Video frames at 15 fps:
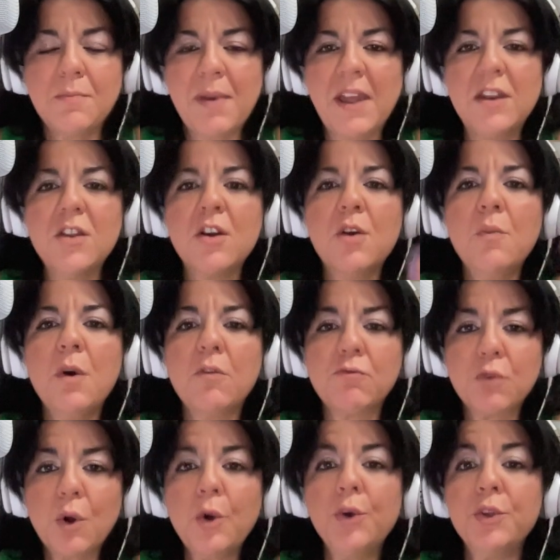depending on what
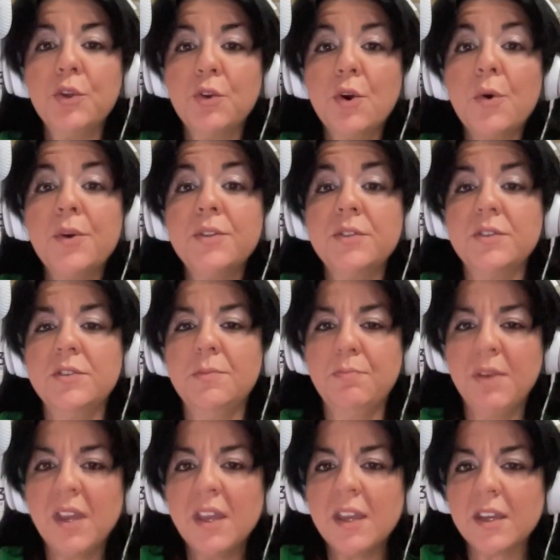role you're going to
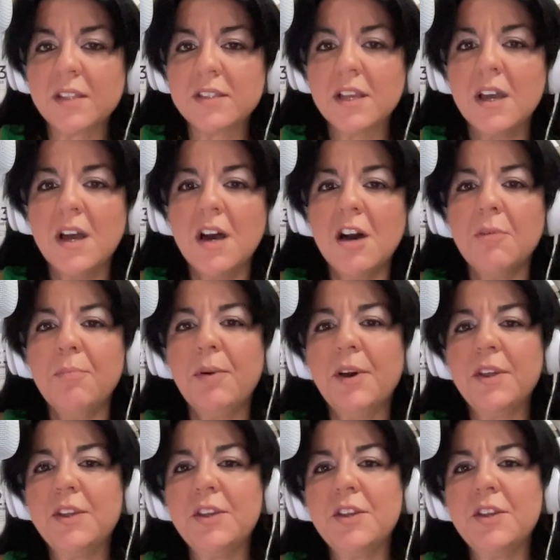depict. But